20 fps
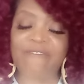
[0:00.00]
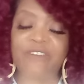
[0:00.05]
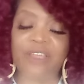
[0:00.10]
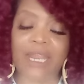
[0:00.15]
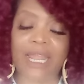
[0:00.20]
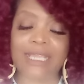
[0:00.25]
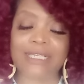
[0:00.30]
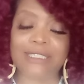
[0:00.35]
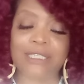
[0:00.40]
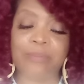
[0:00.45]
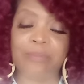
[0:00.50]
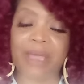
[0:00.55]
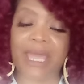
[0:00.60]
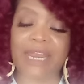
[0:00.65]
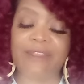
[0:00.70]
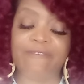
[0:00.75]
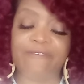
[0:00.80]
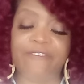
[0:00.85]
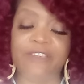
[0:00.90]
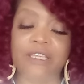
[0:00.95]
feel like
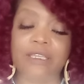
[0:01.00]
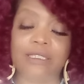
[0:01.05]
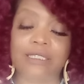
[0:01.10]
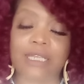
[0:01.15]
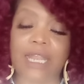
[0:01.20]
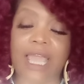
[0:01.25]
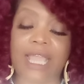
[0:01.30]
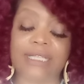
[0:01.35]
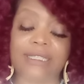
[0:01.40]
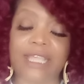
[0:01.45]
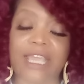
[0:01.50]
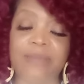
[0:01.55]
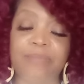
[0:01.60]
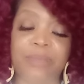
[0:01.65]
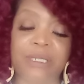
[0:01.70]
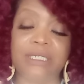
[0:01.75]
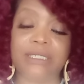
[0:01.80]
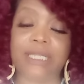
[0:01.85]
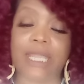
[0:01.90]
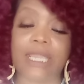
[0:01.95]
somebody feels like they've
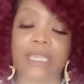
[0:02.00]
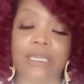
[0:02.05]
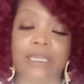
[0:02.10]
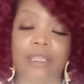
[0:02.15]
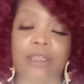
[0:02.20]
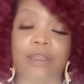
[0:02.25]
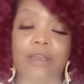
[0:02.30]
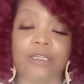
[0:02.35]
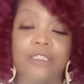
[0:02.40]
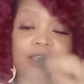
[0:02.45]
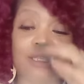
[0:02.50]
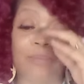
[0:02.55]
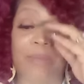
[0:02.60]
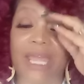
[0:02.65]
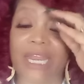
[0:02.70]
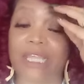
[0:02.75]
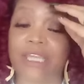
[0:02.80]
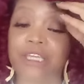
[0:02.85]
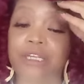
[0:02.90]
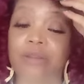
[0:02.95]
been taken care of.
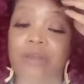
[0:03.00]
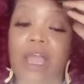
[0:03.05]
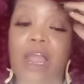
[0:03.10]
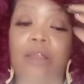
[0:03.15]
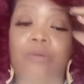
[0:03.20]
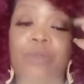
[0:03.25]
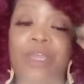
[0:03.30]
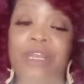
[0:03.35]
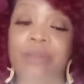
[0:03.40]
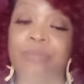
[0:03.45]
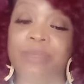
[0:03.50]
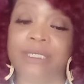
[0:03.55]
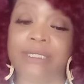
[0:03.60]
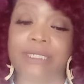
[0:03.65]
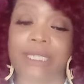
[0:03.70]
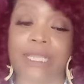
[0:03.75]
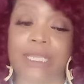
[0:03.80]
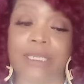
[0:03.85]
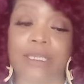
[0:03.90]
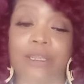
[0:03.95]
Somebody could have already been
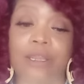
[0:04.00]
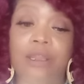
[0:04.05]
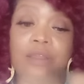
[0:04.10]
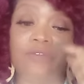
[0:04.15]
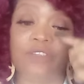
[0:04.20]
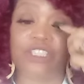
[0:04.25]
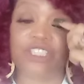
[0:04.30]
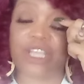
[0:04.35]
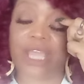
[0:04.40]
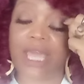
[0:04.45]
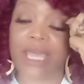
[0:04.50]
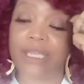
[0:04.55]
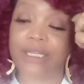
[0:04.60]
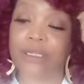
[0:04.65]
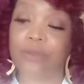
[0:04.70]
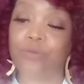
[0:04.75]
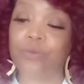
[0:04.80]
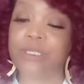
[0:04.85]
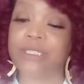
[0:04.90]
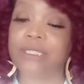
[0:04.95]
taking care of a child
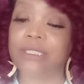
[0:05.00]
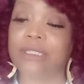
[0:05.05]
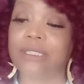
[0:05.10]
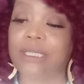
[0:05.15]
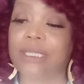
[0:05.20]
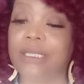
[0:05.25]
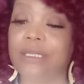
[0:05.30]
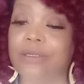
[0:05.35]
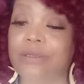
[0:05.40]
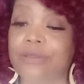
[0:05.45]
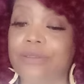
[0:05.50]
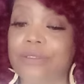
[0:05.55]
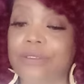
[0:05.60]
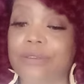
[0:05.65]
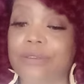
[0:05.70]
that wasn't theirs.